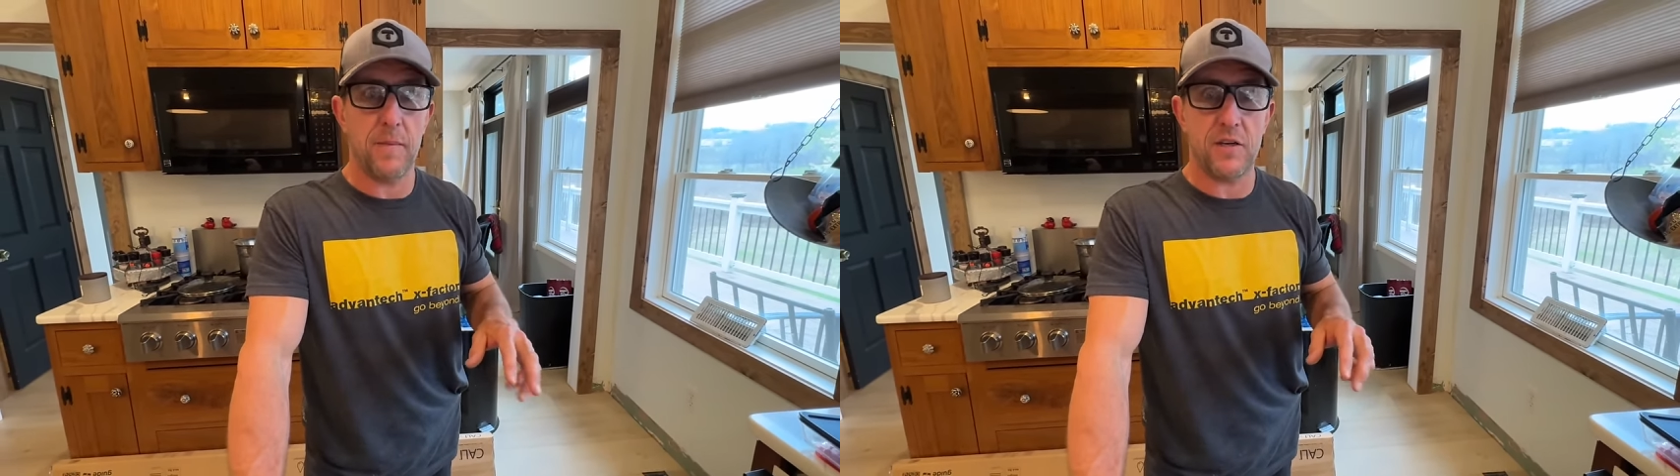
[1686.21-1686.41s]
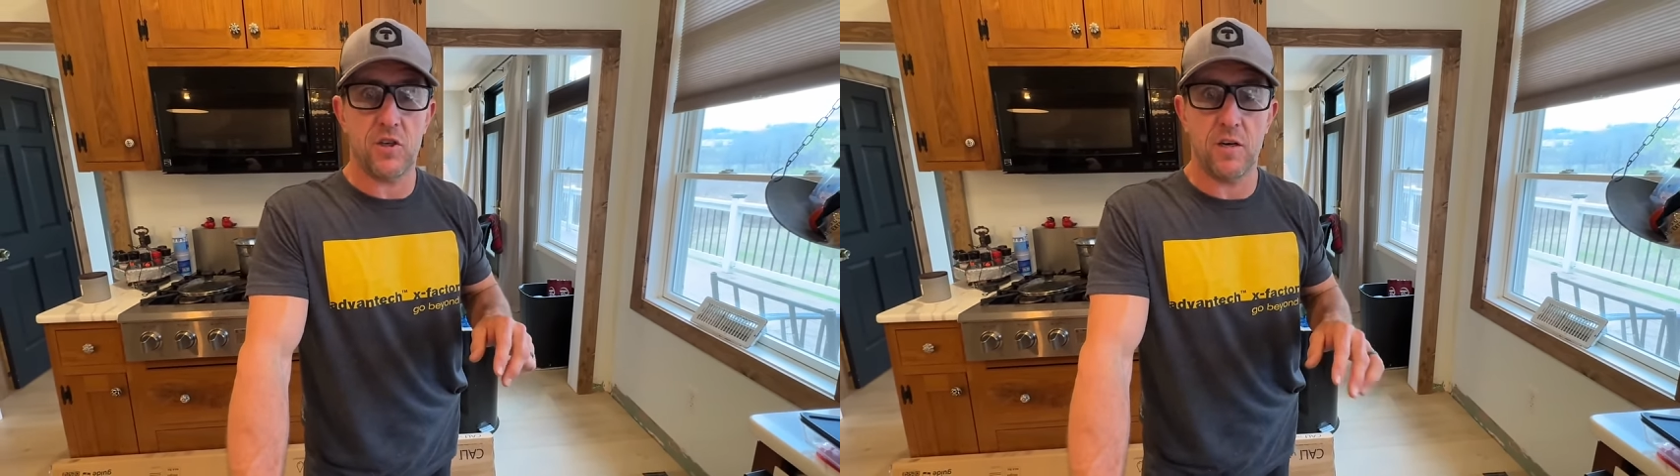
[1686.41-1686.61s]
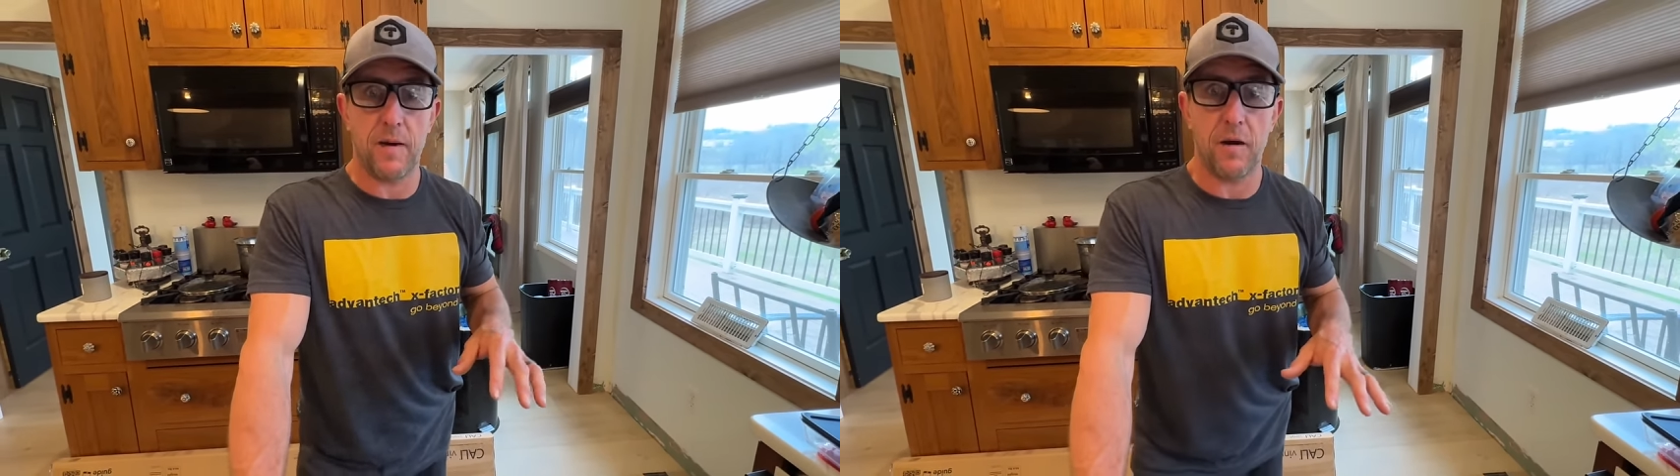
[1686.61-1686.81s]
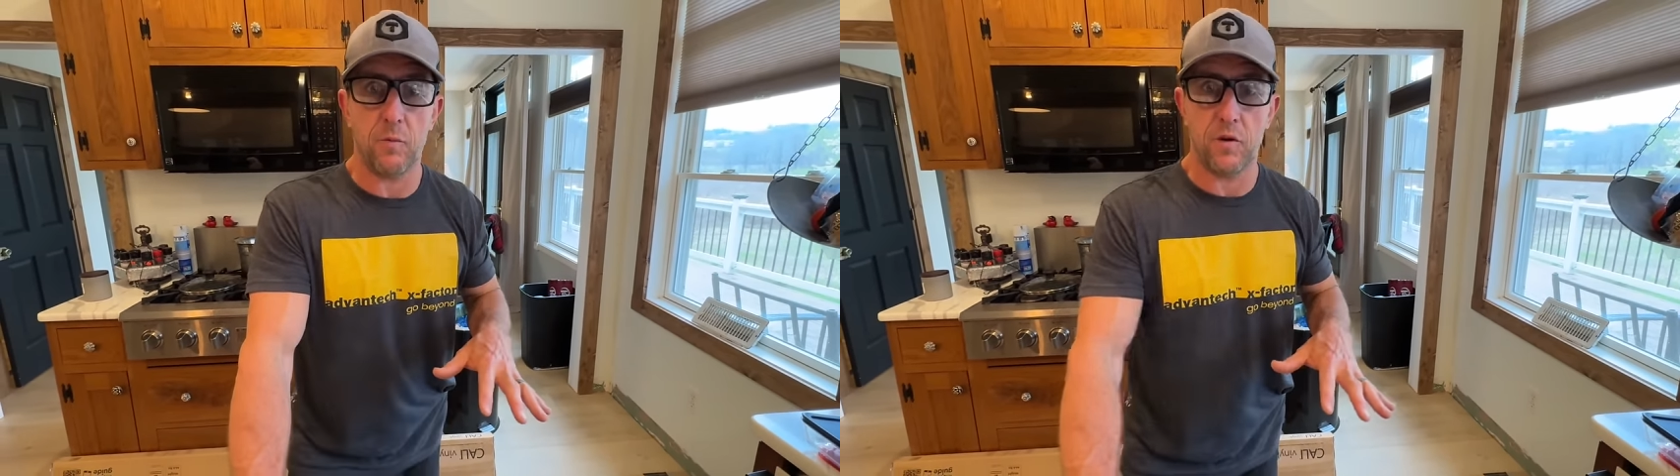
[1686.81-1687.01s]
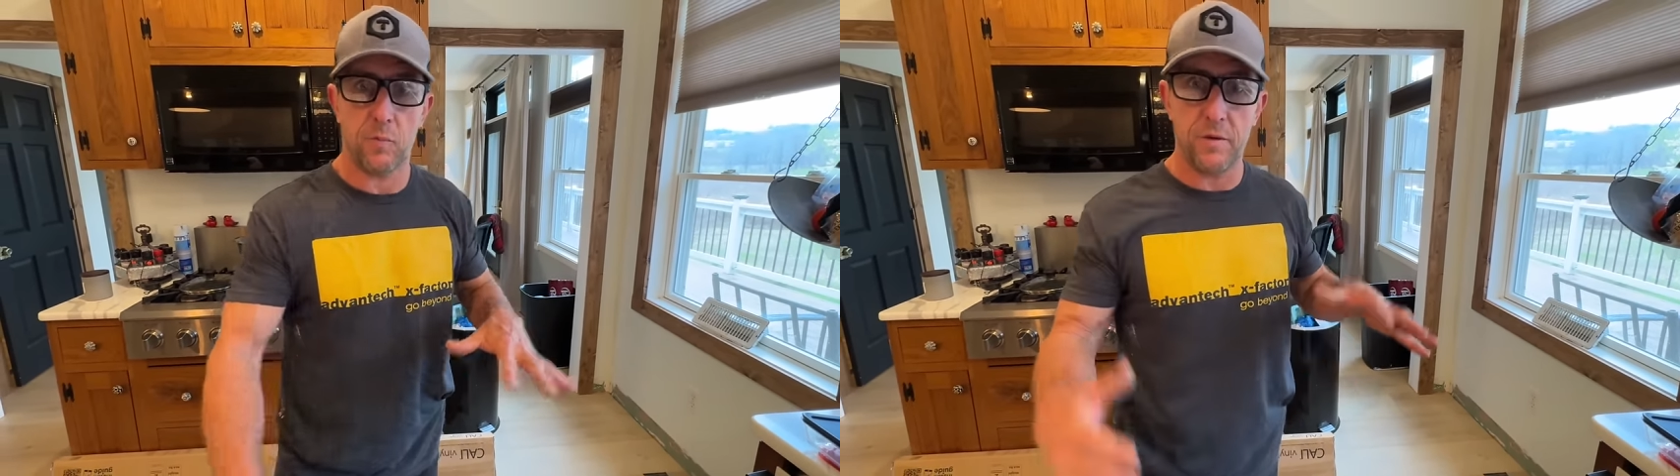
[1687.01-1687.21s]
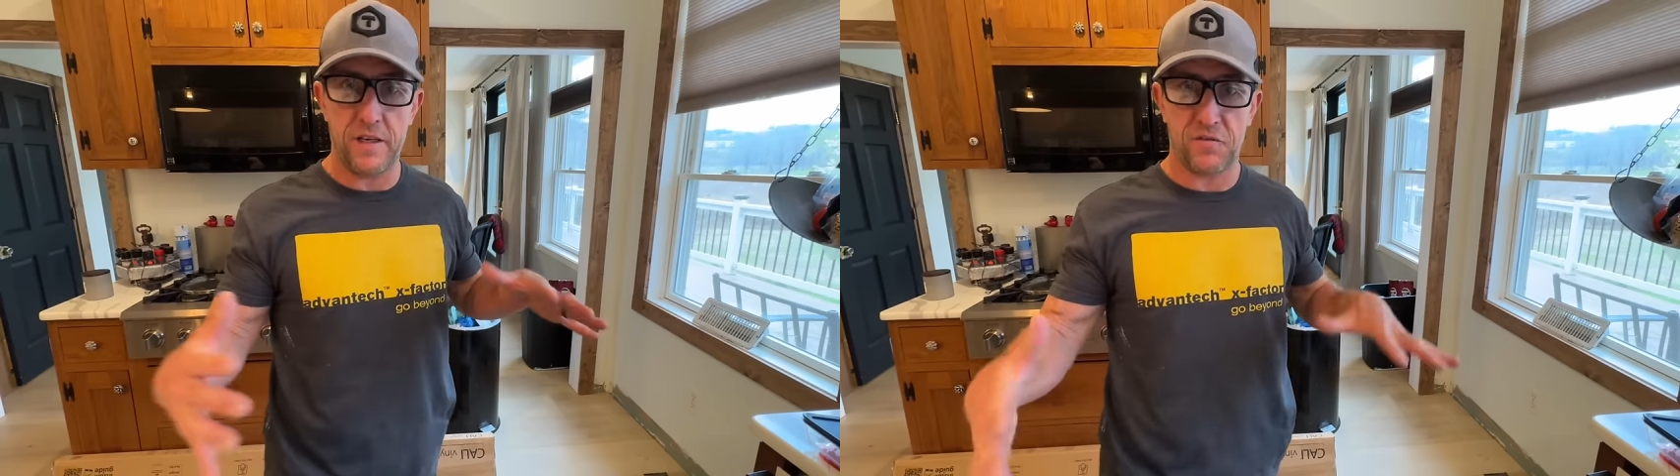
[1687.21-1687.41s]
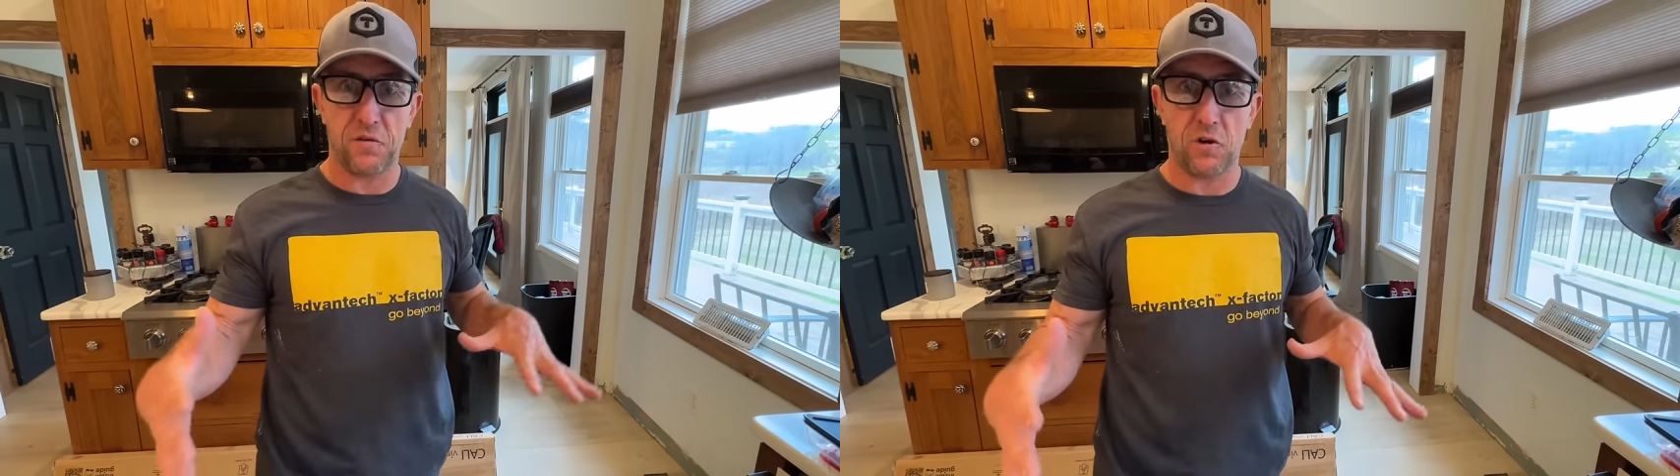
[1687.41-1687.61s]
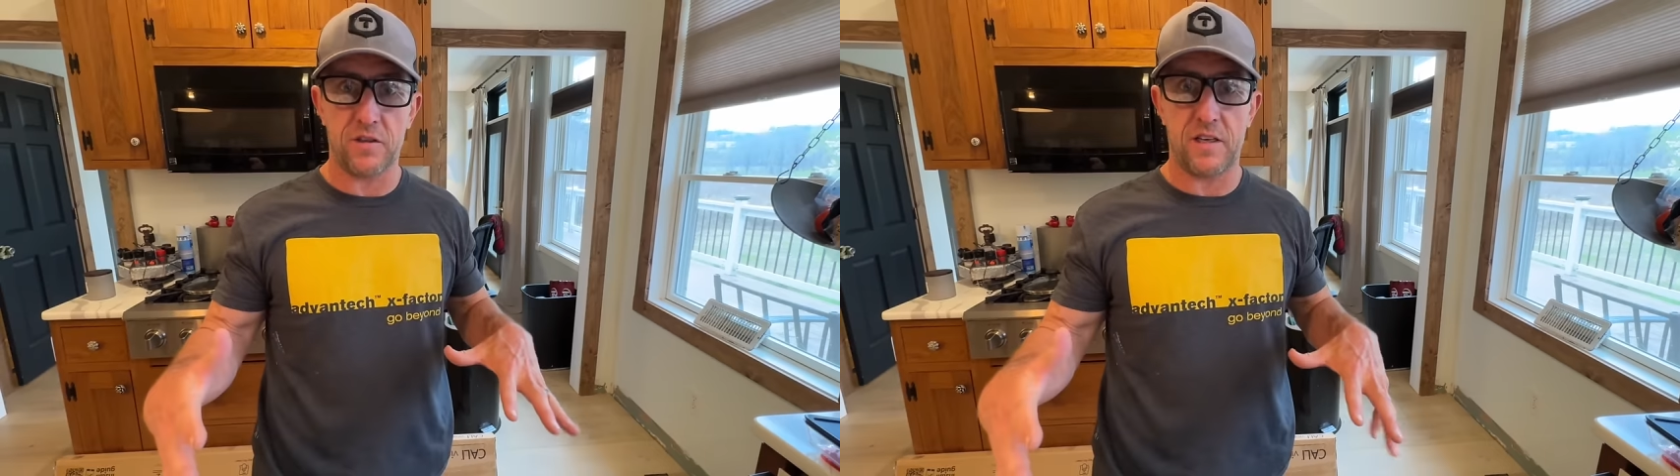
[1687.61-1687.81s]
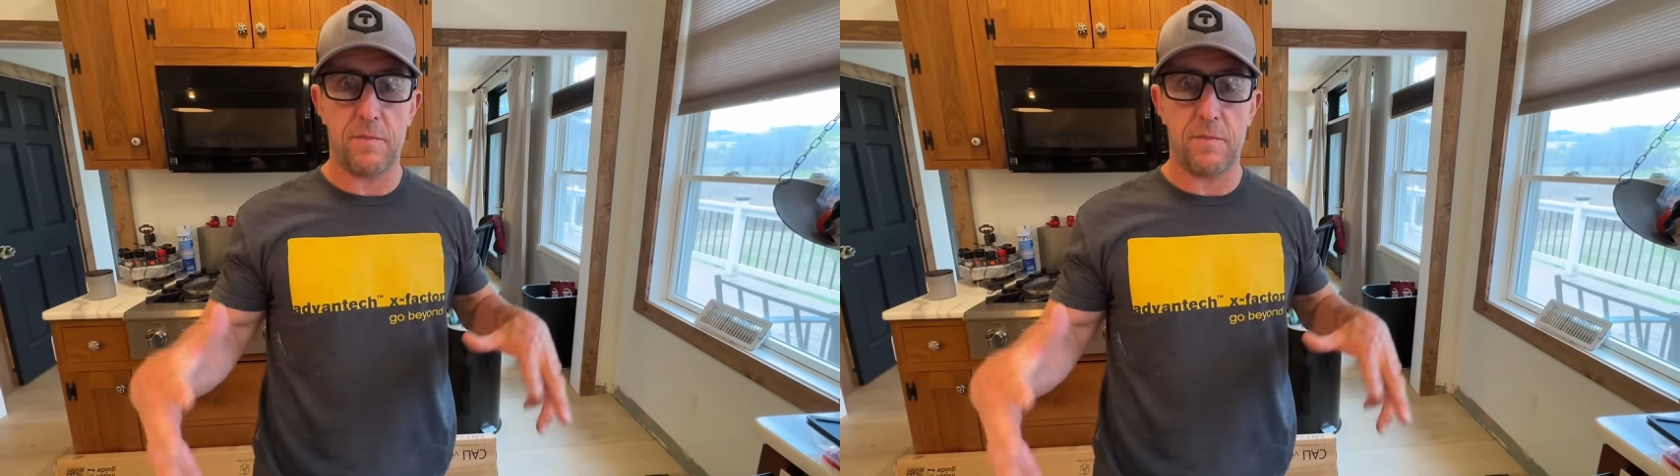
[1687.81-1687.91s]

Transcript: mentioned about when you're putting these floors in,